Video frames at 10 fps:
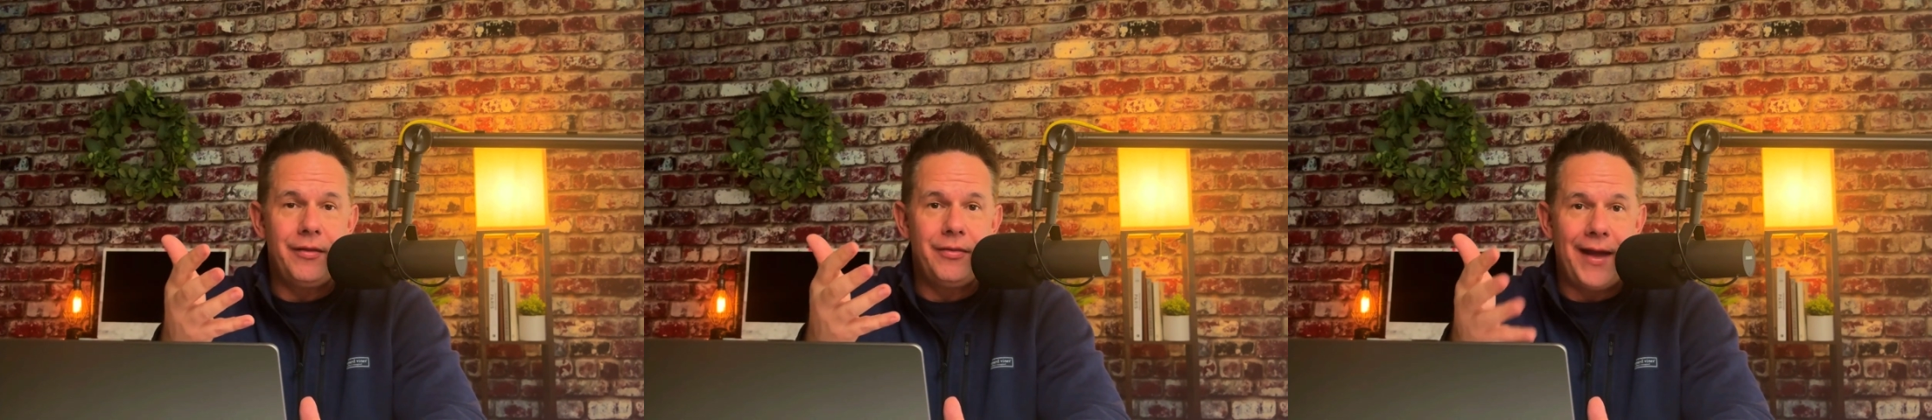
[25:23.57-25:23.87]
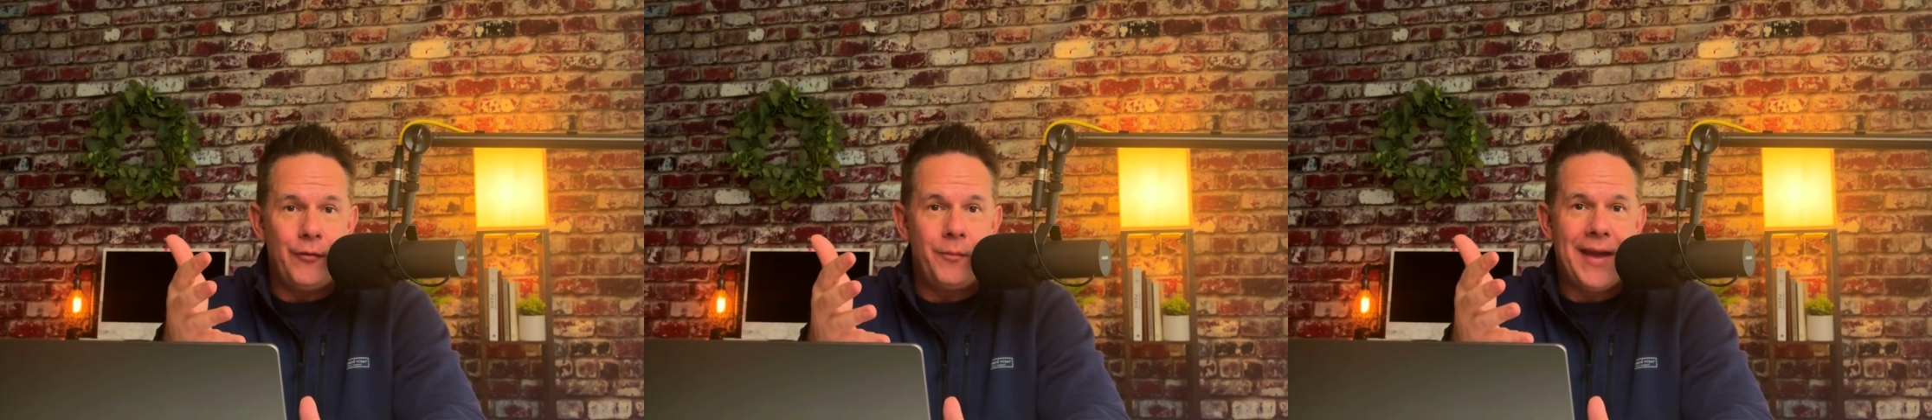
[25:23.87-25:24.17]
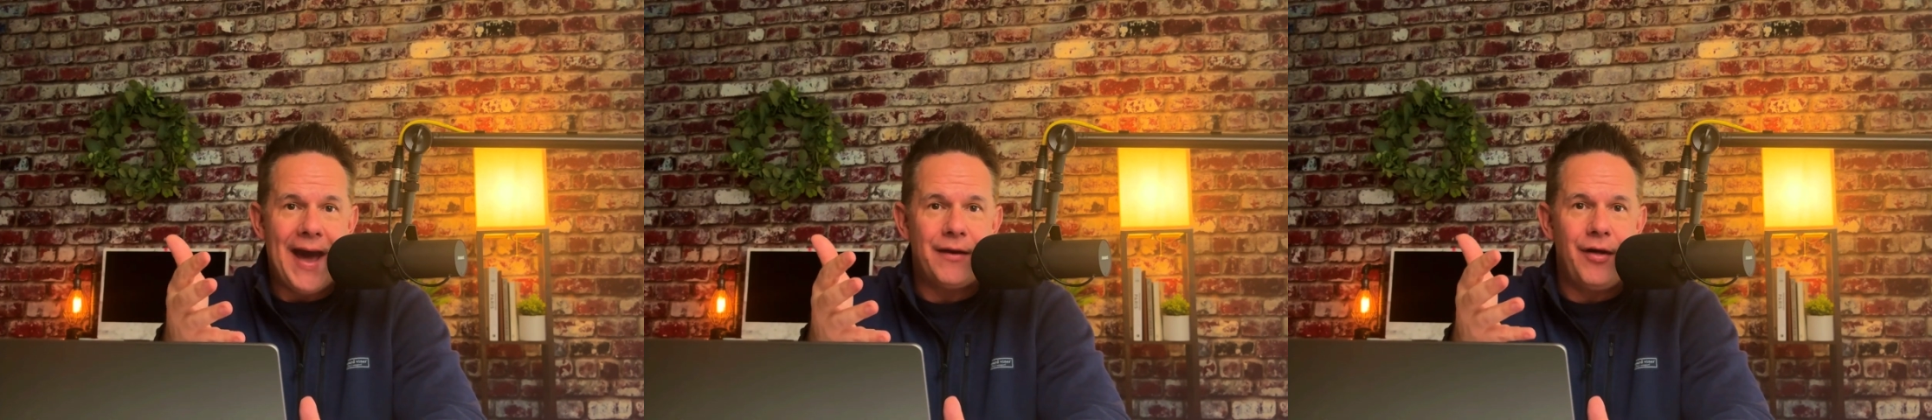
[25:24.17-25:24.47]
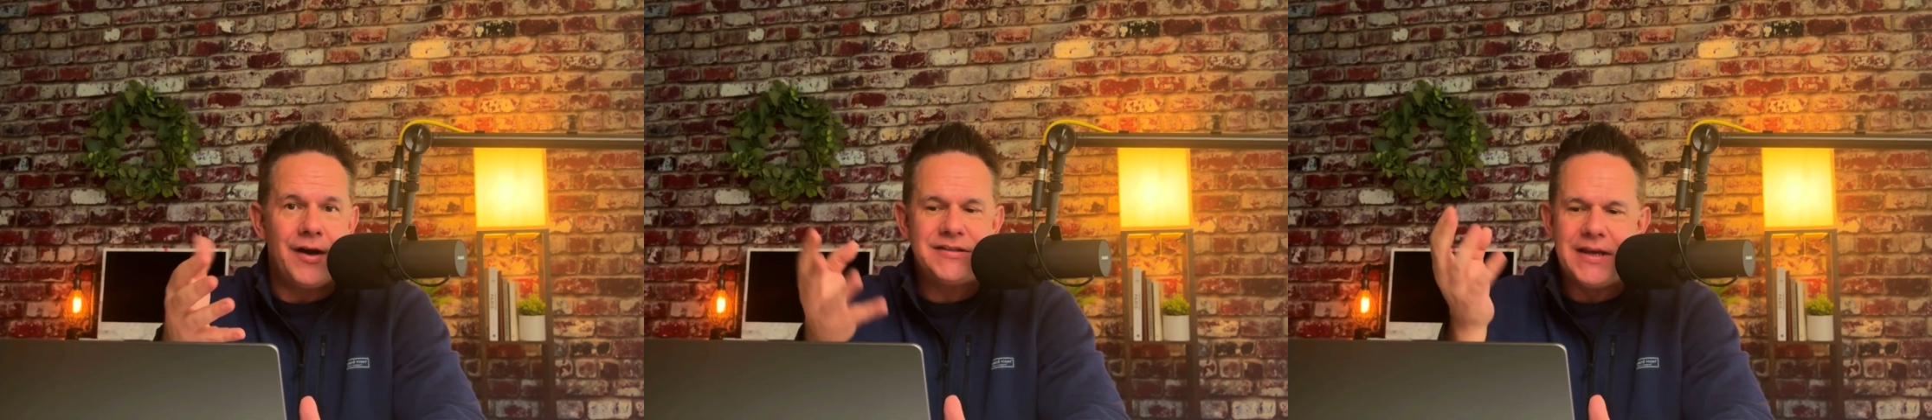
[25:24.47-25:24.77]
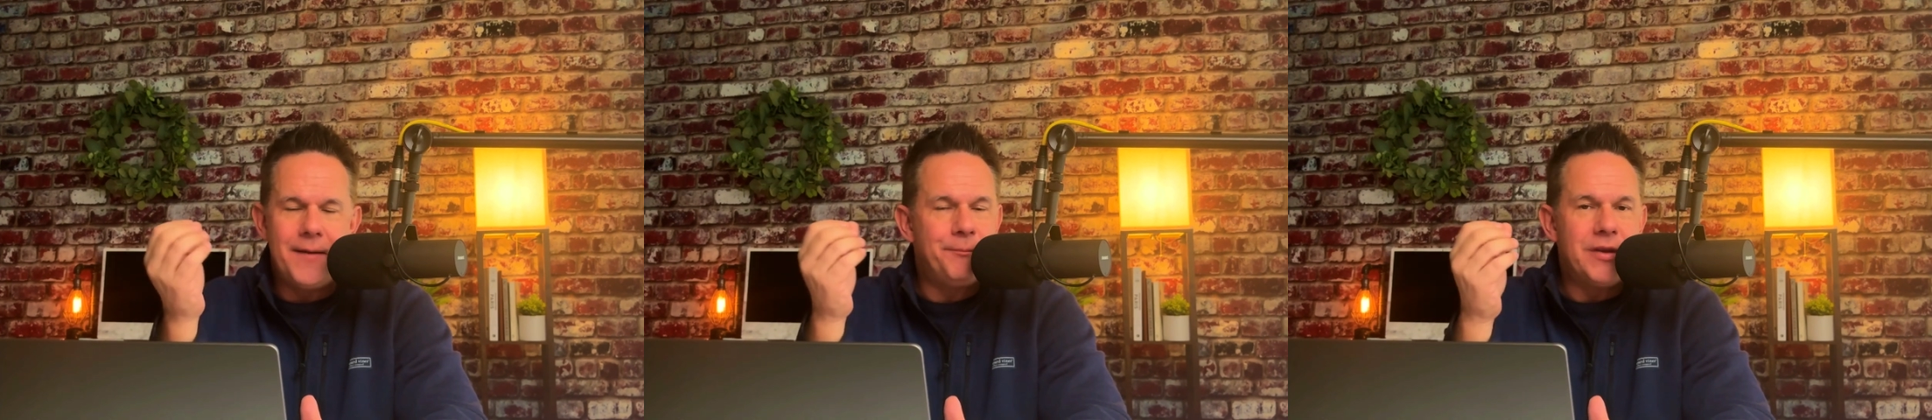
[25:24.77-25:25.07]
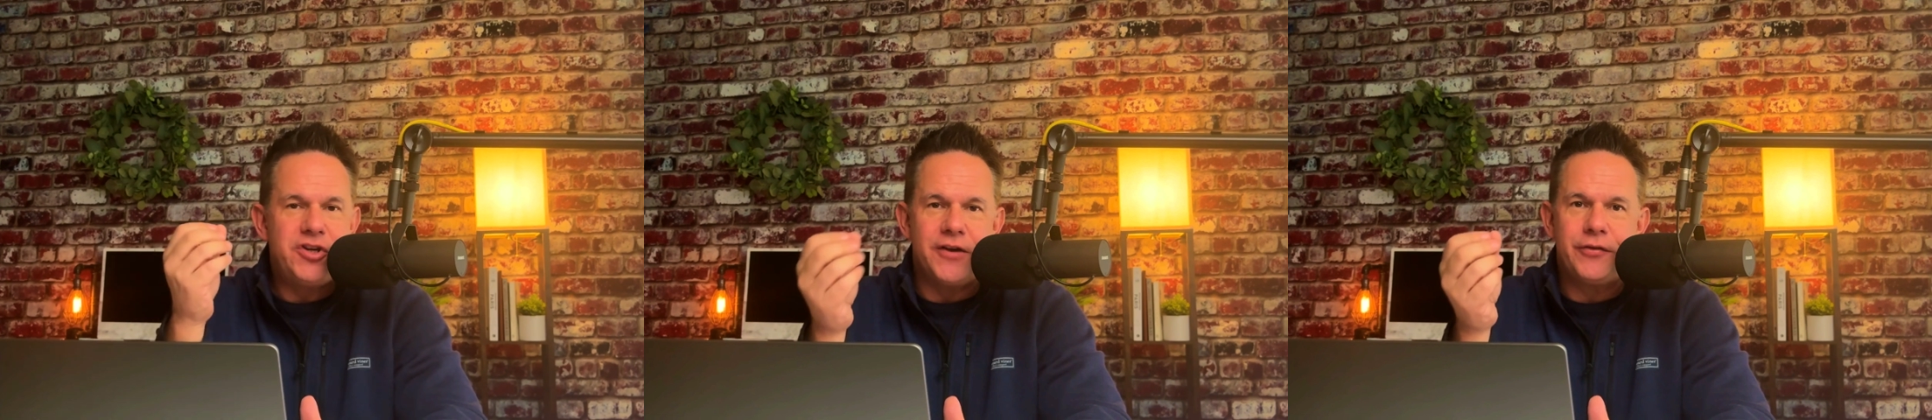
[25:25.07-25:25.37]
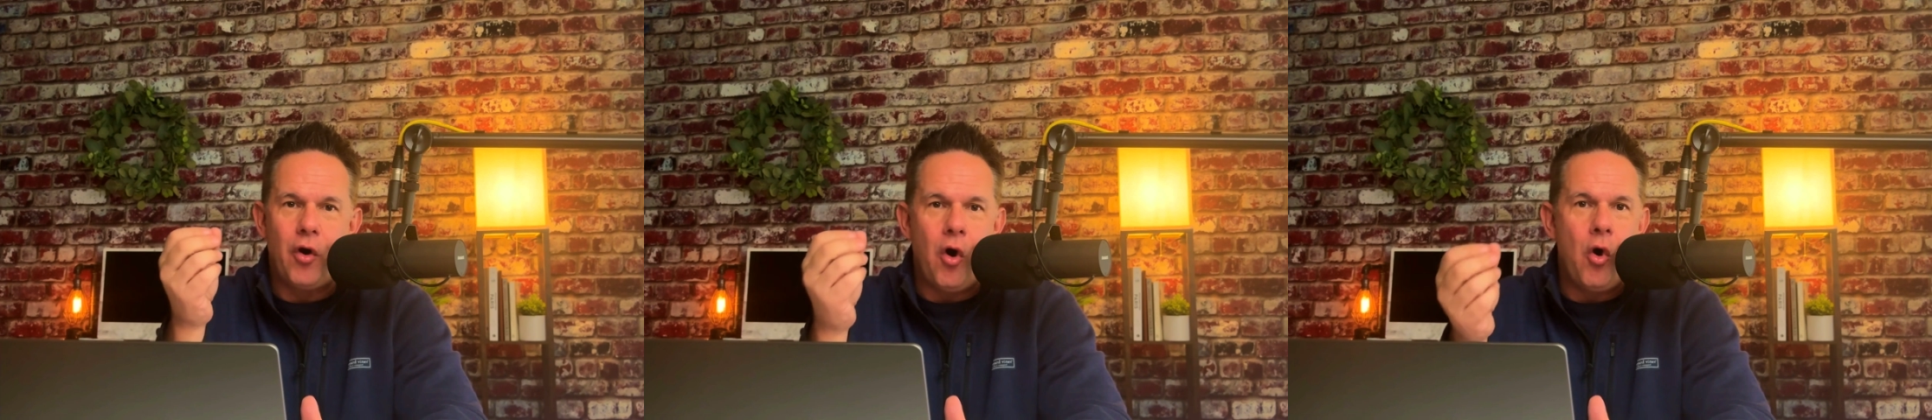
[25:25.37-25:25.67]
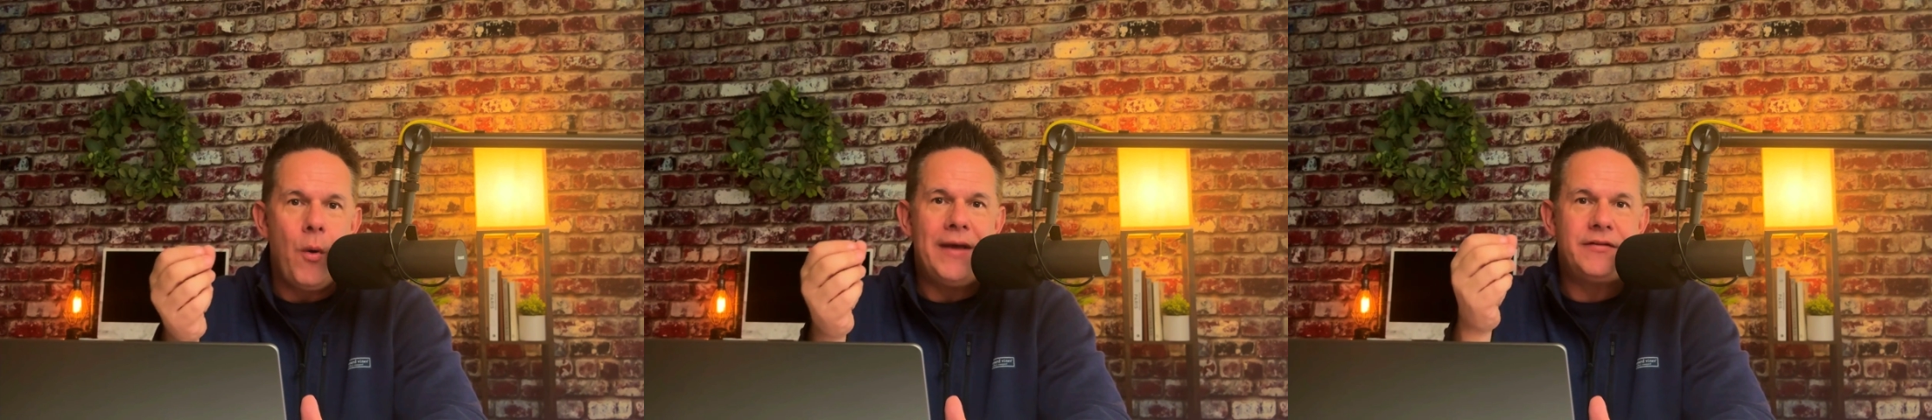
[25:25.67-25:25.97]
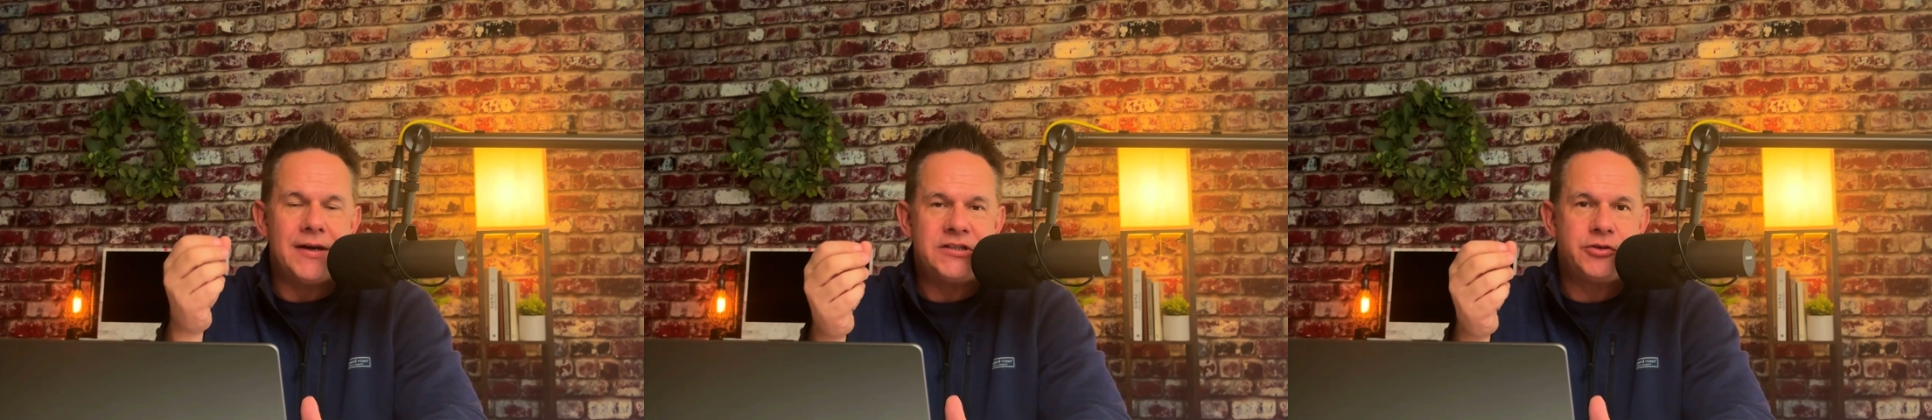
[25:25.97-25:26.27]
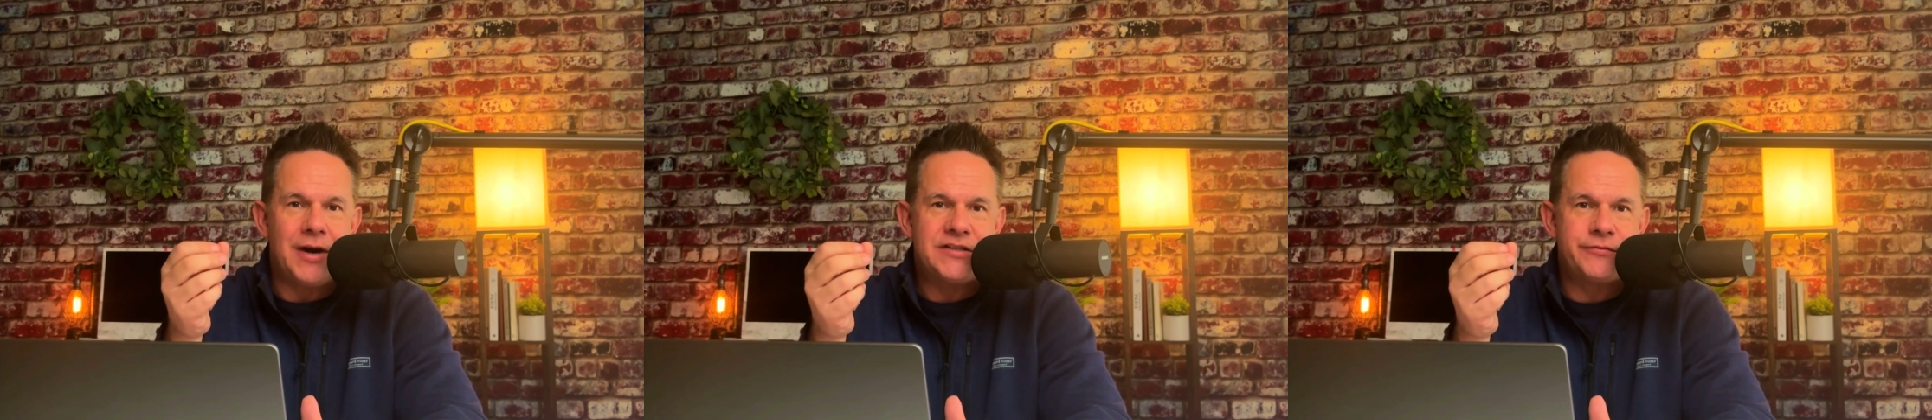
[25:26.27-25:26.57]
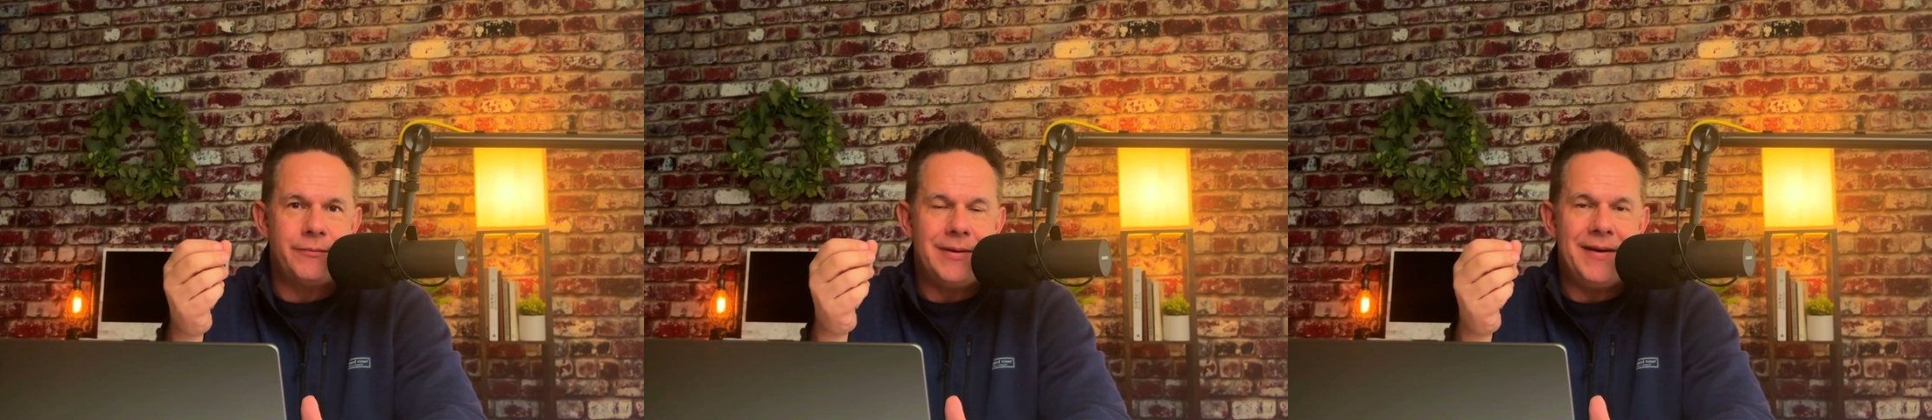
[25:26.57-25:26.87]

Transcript: Lightroom catalogs, just always a stress for me,